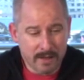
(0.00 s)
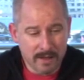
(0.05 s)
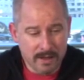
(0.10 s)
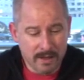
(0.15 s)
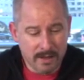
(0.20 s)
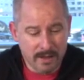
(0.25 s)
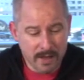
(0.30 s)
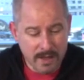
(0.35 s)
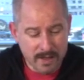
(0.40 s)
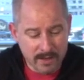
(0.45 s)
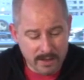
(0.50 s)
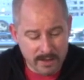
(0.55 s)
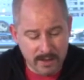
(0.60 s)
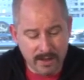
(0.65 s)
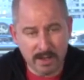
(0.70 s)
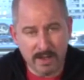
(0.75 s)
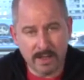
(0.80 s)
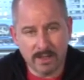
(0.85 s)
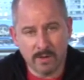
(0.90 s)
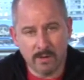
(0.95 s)

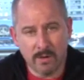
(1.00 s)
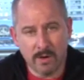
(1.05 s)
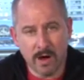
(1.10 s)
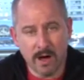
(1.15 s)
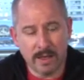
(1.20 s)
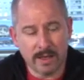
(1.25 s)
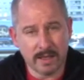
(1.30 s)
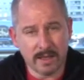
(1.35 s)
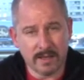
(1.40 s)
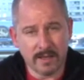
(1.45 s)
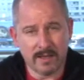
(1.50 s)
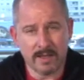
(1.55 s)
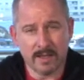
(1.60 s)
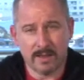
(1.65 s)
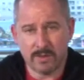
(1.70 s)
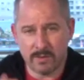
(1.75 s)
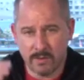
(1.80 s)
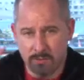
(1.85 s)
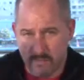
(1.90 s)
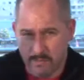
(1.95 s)
This is a wine that
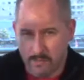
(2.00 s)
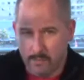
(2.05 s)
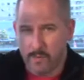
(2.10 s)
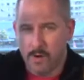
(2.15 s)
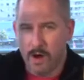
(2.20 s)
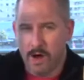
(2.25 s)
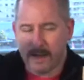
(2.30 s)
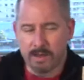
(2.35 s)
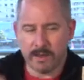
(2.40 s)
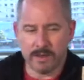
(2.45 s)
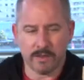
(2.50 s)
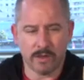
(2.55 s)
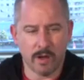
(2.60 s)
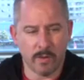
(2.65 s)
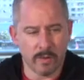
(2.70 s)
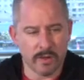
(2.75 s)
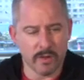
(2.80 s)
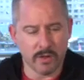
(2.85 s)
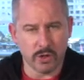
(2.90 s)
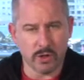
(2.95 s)
sits right at the
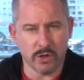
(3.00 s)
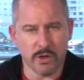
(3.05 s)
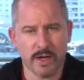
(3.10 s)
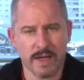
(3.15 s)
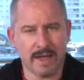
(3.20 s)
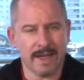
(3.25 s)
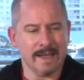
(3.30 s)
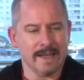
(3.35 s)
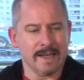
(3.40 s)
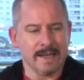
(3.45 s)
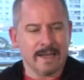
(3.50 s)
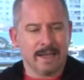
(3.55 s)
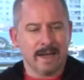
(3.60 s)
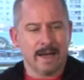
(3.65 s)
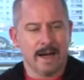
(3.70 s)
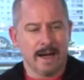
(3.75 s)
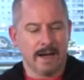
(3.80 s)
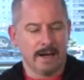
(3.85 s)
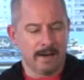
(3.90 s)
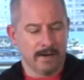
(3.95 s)
top of the tree.
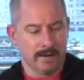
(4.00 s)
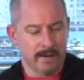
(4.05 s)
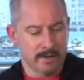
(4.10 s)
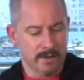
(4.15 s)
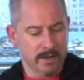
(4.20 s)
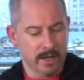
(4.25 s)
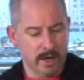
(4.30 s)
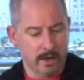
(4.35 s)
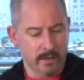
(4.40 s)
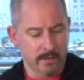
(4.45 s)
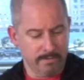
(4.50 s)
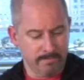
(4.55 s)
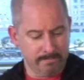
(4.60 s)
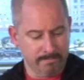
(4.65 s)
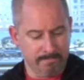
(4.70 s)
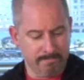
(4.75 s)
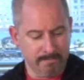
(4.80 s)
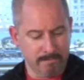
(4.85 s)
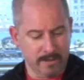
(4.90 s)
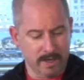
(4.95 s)
So
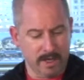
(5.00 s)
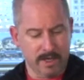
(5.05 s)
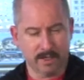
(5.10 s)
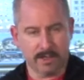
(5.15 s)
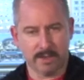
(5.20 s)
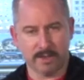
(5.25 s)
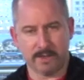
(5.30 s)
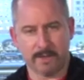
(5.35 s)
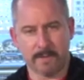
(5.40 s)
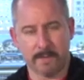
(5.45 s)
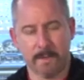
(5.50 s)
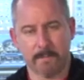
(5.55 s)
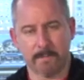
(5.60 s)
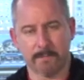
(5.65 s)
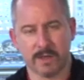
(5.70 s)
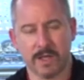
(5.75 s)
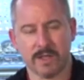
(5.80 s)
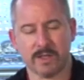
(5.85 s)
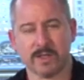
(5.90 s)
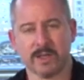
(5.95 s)
it's
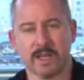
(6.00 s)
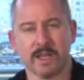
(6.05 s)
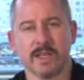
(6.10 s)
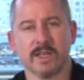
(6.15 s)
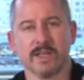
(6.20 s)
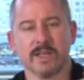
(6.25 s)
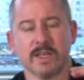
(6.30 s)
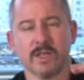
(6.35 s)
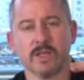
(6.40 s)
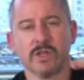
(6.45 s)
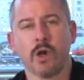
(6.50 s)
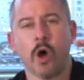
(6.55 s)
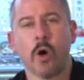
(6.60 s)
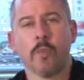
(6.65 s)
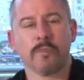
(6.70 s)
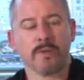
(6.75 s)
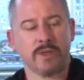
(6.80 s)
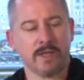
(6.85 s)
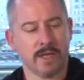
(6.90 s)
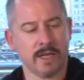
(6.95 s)
the
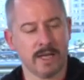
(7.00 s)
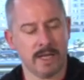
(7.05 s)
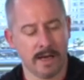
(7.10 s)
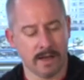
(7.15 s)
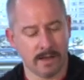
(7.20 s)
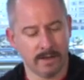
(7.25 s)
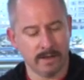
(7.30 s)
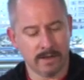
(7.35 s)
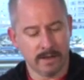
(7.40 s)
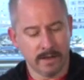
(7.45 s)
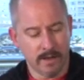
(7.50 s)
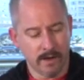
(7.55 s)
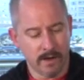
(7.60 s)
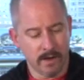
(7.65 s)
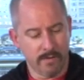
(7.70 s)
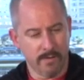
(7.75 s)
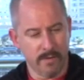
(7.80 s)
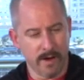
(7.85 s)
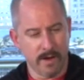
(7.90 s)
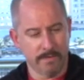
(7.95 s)
top tier
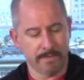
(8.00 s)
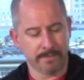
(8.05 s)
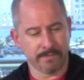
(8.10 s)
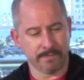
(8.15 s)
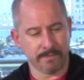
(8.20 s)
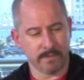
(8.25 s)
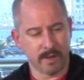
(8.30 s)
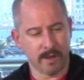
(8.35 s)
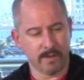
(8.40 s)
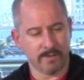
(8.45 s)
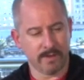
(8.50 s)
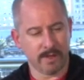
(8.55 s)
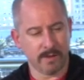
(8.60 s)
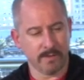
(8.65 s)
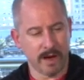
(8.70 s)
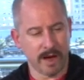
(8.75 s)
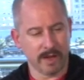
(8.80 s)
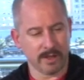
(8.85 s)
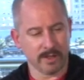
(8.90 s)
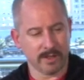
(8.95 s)
of Te
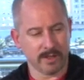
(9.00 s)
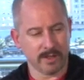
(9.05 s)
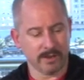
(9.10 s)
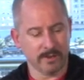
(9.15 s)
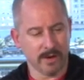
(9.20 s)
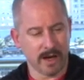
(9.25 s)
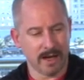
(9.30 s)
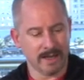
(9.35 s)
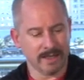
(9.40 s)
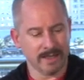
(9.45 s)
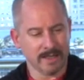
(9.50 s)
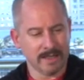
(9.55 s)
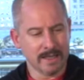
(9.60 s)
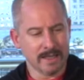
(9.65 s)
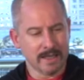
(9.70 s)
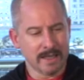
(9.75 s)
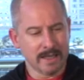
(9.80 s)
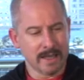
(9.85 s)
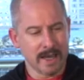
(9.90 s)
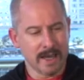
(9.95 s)
Mata's Syrah.
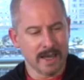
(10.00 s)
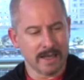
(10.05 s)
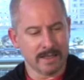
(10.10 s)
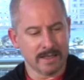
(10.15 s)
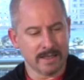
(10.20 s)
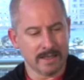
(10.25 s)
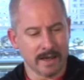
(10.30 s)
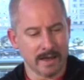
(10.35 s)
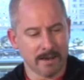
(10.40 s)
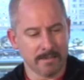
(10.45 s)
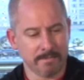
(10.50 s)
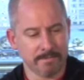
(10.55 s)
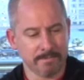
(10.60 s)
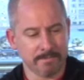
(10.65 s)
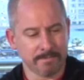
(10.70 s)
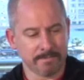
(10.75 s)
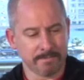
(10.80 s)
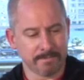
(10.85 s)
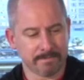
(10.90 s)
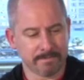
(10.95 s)
And
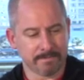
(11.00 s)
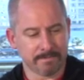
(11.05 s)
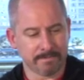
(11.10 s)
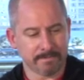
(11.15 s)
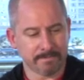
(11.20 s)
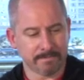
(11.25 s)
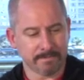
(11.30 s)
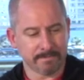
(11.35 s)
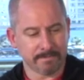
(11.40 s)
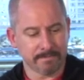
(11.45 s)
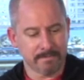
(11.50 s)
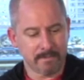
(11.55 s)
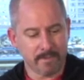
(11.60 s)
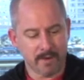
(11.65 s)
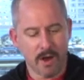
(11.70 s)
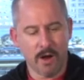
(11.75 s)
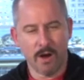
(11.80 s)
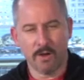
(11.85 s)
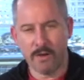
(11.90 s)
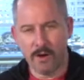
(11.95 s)

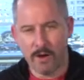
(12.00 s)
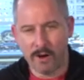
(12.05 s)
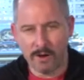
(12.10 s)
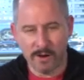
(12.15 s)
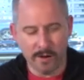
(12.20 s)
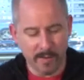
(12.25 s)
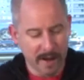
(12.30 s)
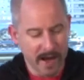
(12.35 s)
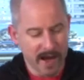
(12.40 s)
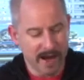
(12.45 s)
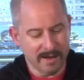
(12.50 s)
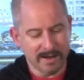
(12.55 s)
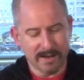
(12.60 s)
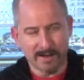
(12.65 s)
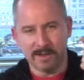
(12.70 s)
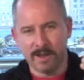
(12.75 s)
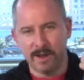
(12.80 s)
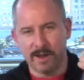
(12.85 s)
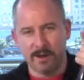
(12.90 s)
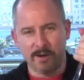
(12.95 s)
I've heard a lot about it,
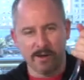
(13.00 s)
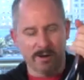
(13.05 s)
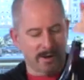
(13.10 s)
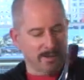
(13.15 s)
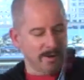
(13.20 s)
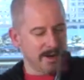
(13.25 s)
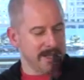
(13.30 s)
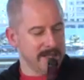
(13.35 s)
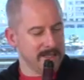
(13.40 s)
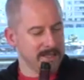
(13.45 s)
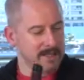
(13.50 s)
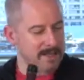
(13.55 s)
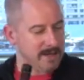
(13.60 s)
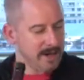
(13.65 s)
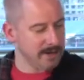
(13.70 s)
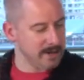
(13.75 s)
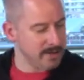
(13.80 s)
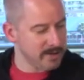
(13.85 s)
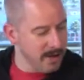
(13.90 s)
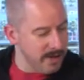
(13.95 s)
so I want to get
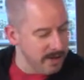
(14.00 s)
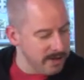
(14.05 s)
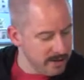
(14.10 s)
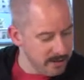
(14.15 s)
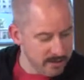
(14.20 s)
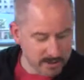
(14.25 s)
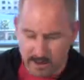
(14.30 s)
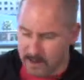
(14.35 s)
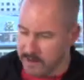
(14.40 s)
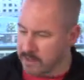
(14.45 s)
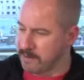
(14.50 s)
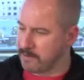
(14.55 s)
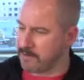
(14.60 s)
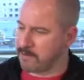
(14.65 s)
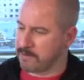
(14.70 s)
stuck straight into it, I think.